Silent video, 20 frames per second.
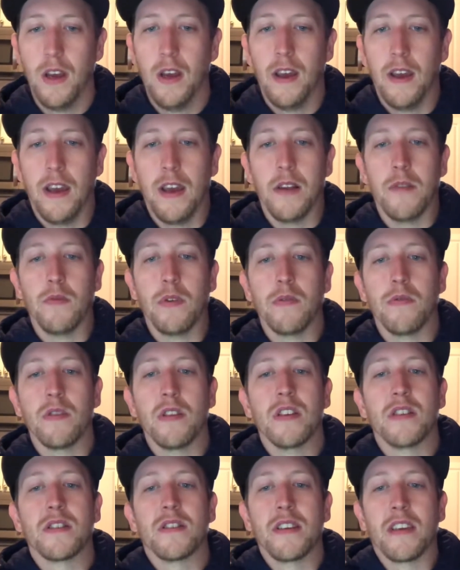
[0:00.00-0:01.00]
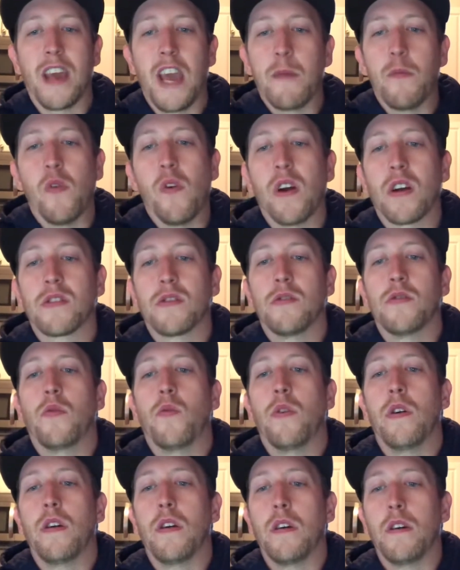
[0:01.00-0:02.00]
and we would listen to KMOX on the
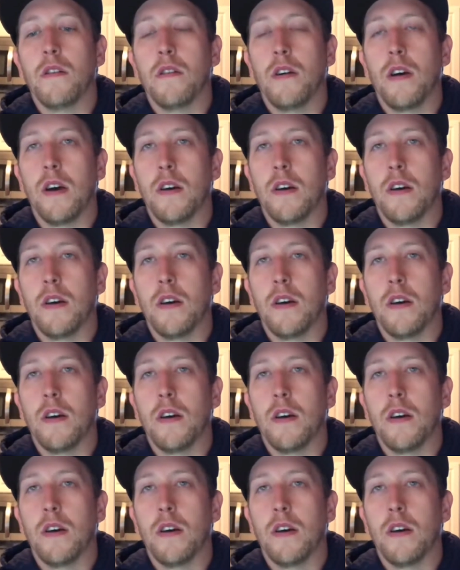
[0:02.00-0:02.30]
way,